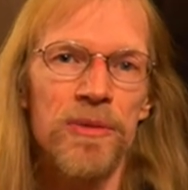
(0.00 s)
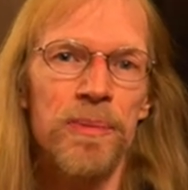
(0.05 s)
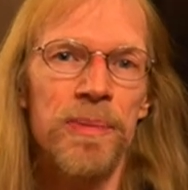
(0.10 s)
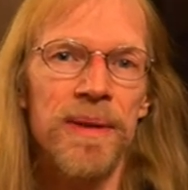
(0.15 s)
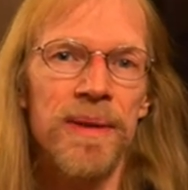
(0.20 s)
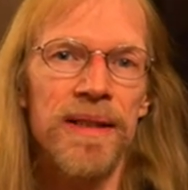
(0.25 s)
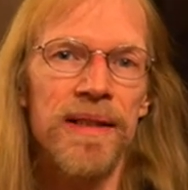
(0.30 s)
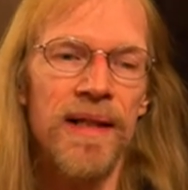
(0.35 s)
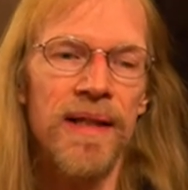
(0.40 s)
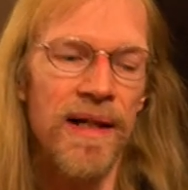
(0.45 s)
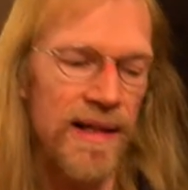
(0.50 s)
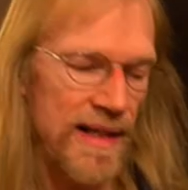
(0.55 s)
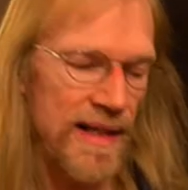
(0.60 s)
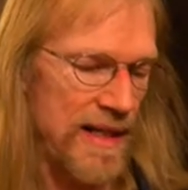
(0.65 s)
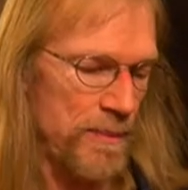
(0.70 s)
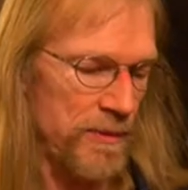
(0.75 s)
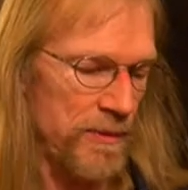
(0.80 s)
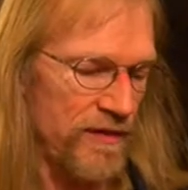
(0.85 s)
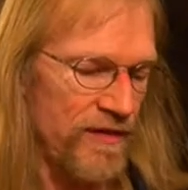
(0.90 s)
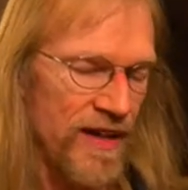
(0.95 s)
be
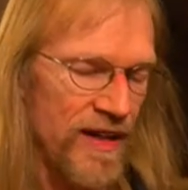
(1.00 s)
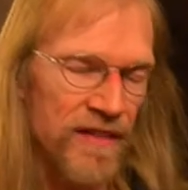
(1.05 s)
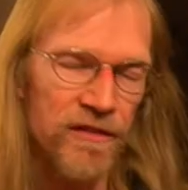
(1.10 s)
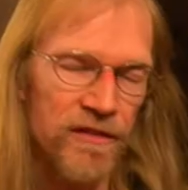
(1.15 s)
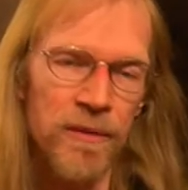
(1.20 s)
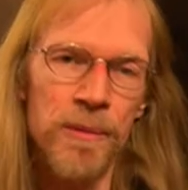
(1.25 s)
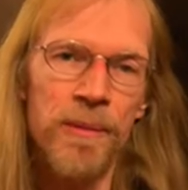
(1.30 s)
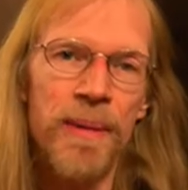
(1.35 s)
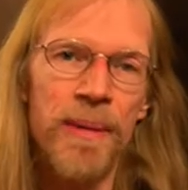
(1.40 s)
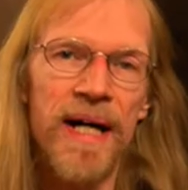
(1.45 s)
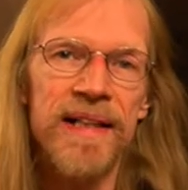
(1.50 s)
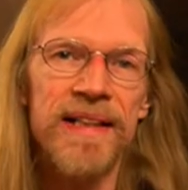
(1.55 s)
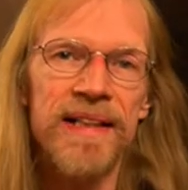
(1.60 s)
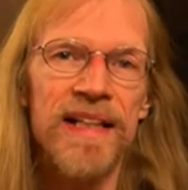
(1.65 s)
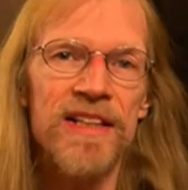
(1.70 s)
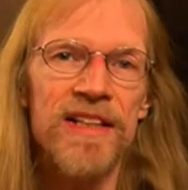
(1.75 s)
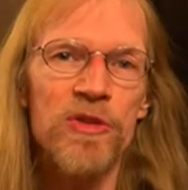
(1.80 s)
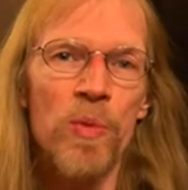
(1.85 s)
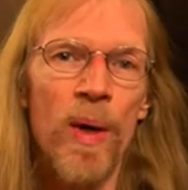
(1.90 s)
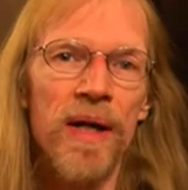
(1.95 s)
amplified from the
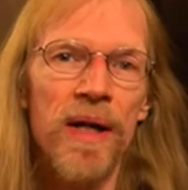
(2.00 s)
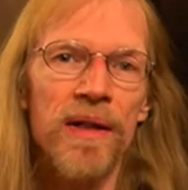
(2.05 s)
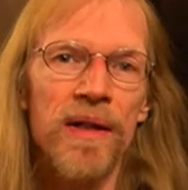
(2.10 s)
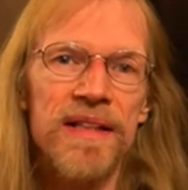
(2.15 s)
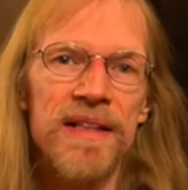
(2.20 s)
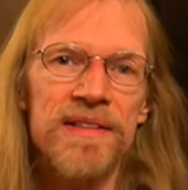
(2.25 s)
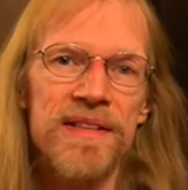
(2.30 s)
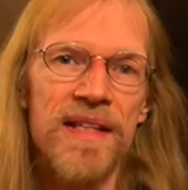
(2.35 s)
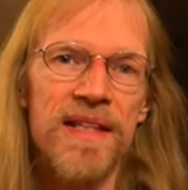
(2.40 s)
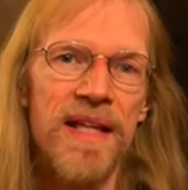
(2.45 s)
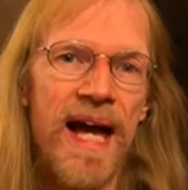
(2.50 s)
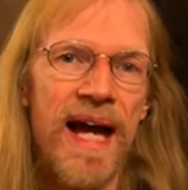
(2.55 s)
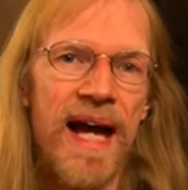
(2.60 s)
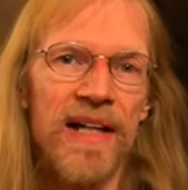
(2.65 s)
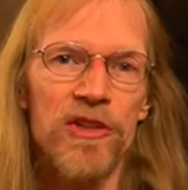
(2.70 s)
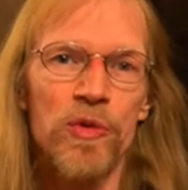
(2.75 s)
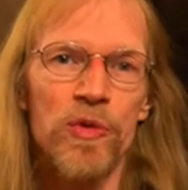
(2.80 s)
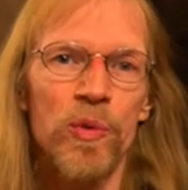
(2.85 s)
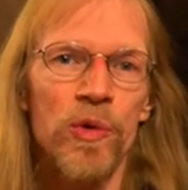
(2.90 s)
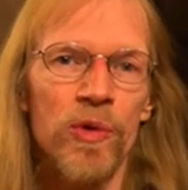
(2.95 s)
body, as well as the
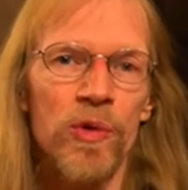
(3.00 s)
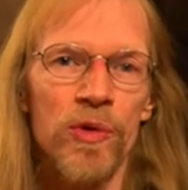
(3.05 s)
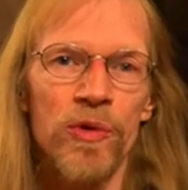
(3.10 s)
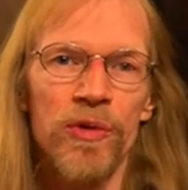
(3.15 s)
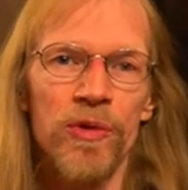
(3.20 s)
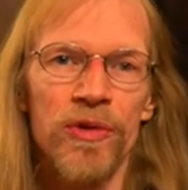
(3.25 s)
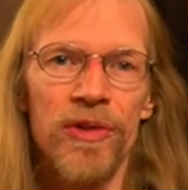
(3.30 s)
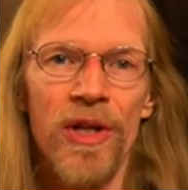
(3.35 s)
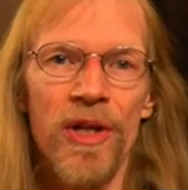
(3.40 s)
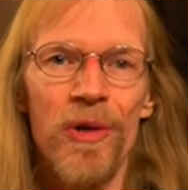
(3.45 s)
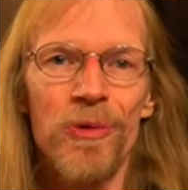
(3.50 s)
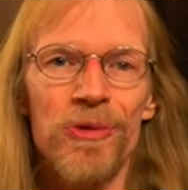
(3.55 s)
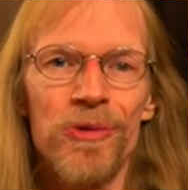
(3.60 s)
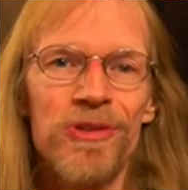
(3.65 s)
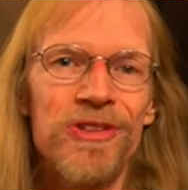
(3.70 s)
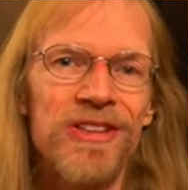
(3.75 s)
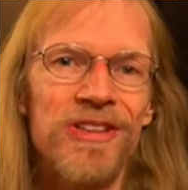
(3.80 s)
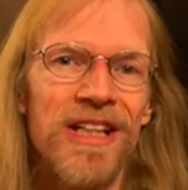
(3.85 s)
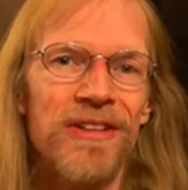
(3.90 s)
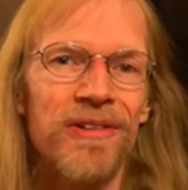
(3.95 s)
actual
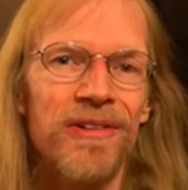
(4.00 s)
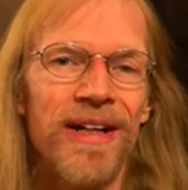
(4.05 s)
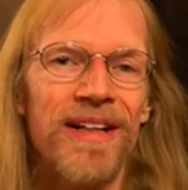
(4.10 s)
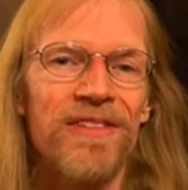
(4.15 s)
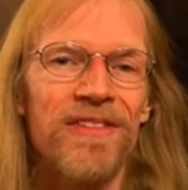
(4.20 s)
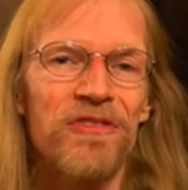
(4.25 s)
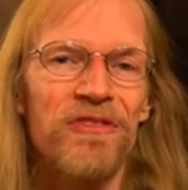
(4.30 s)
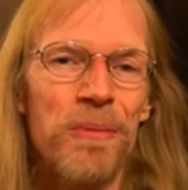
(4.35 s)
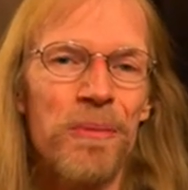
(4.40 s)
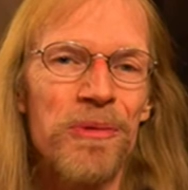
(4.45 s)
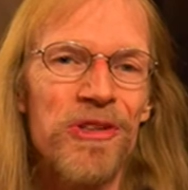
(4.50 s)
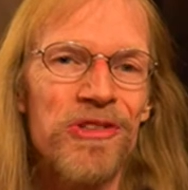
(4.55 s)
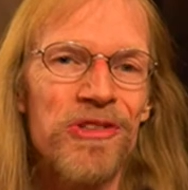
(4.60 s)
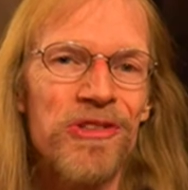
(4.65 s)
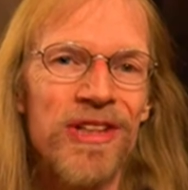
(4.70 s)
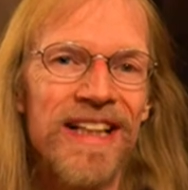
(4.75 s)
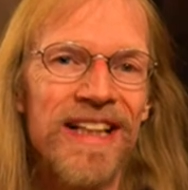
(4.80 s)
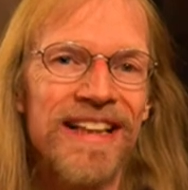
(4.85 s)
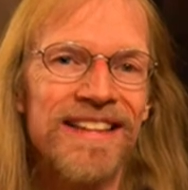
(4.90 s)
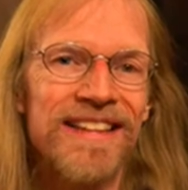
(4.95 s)
notes generated from the
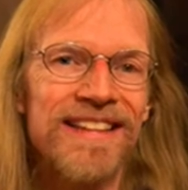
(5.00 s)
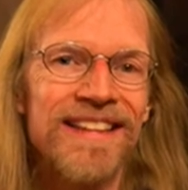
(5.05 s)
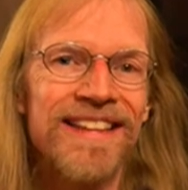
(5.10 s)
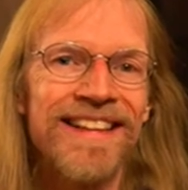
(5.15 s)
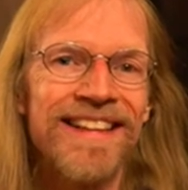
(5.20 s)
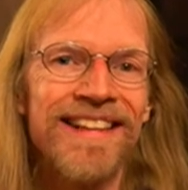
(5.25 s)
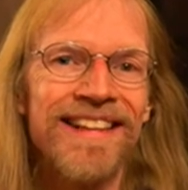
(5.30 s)
strings.